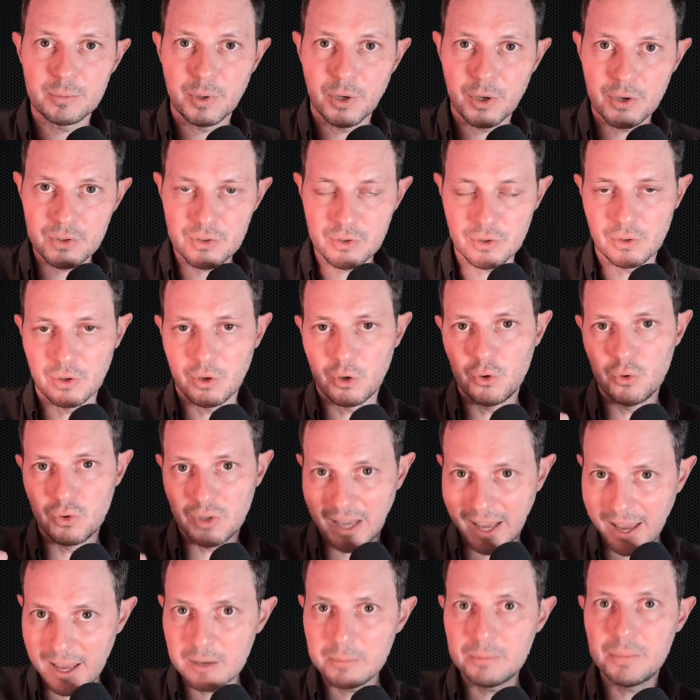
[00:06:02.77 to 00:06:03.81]
person who
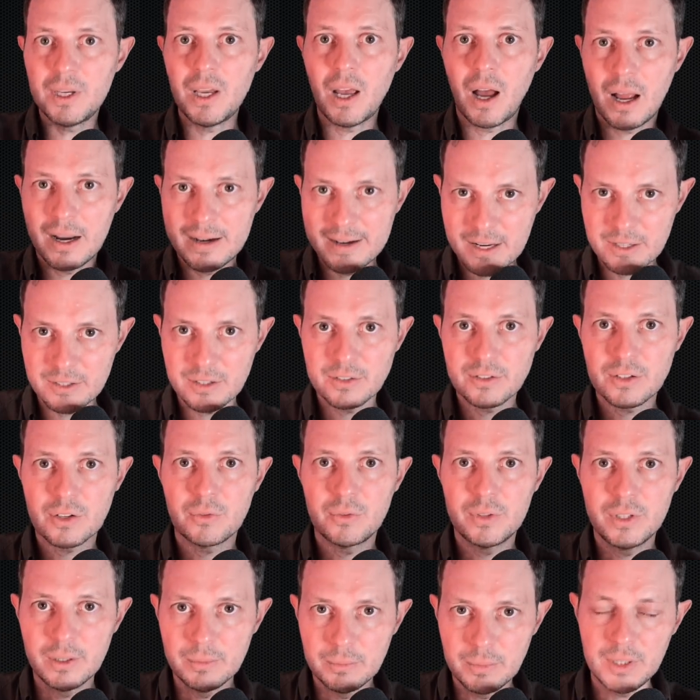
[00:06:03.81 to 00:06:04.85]
can be
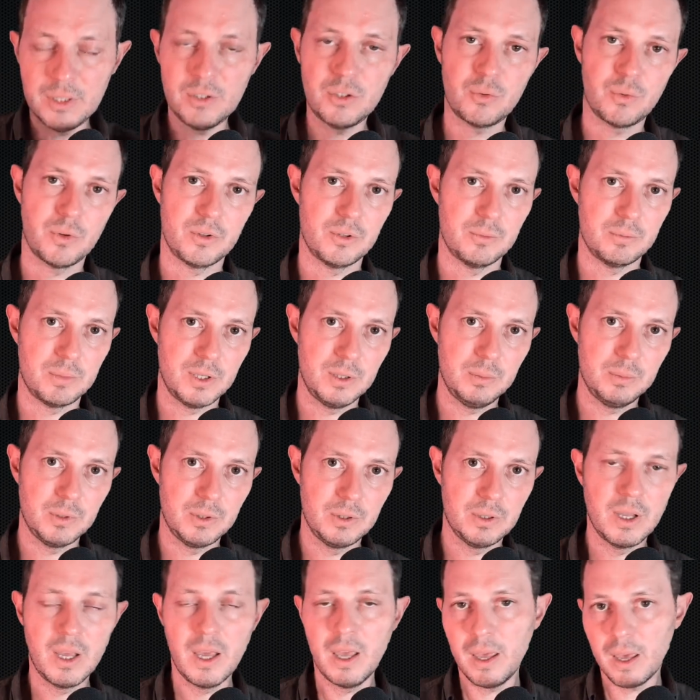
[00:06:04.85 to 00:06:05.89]
unnecessarily mean to other
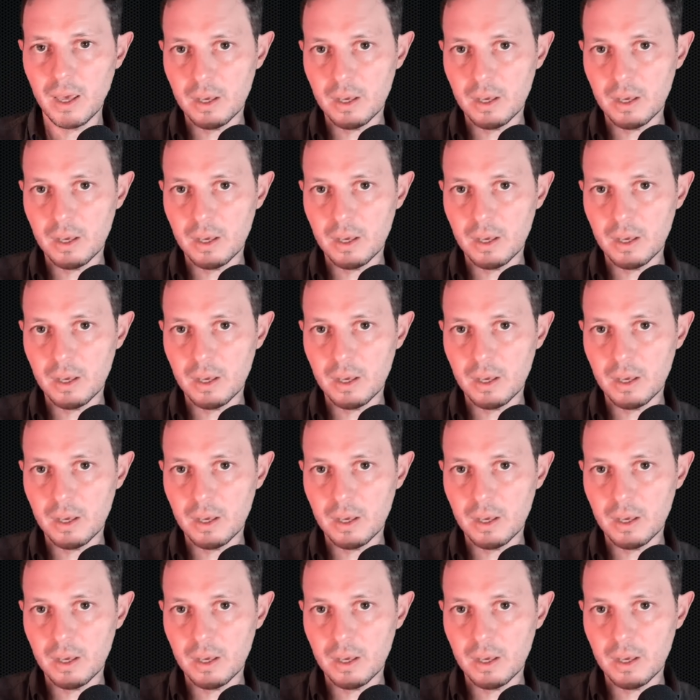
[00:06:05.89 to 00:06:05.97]
people,